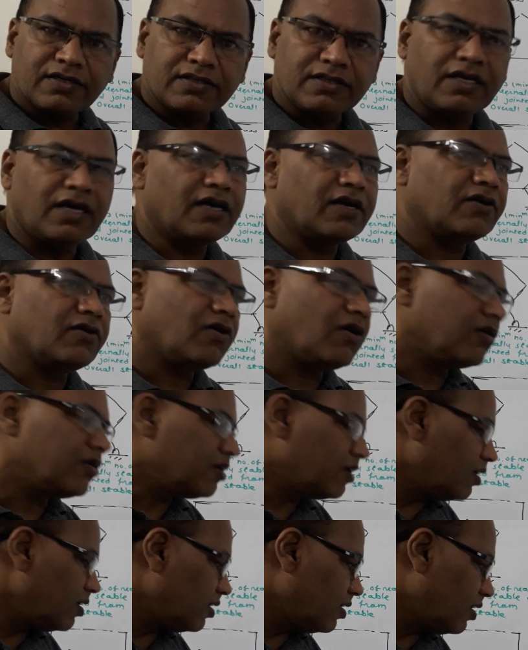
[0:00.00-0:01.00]
they are
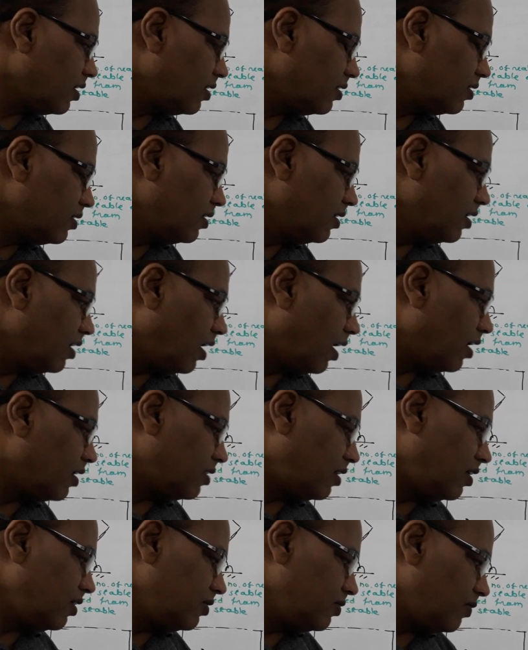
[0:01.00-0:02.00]
non-concurrent
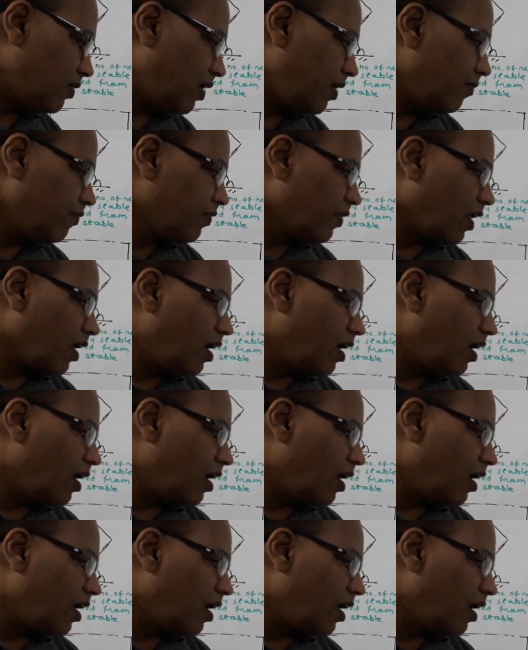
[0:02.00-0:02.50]
and that is why